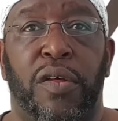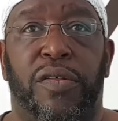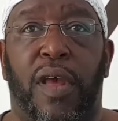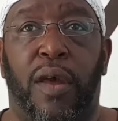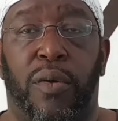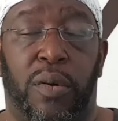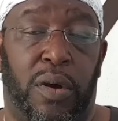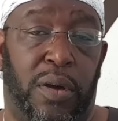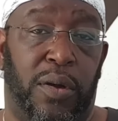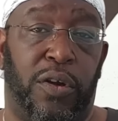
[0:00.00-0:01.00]
So
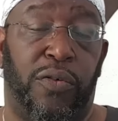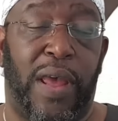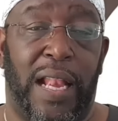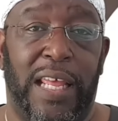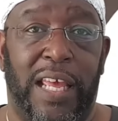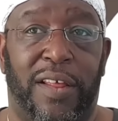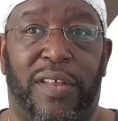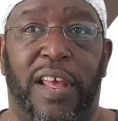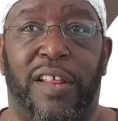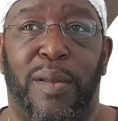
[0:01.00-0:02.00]
the reality is,
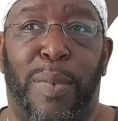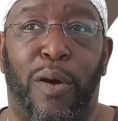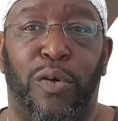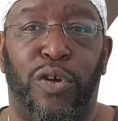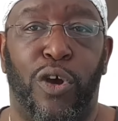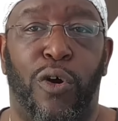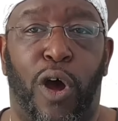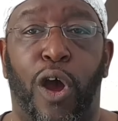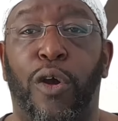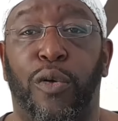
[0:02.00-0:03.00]
it's about
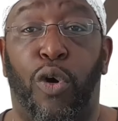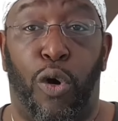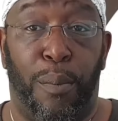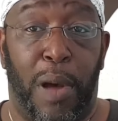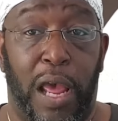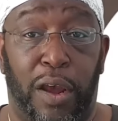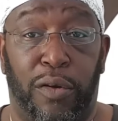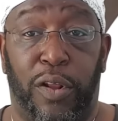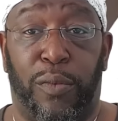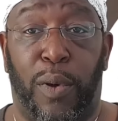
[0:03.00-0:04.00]
your own, or my
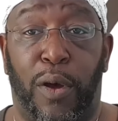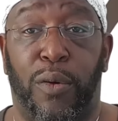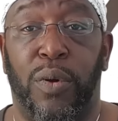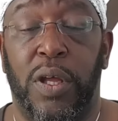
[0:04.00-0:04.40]
own as well,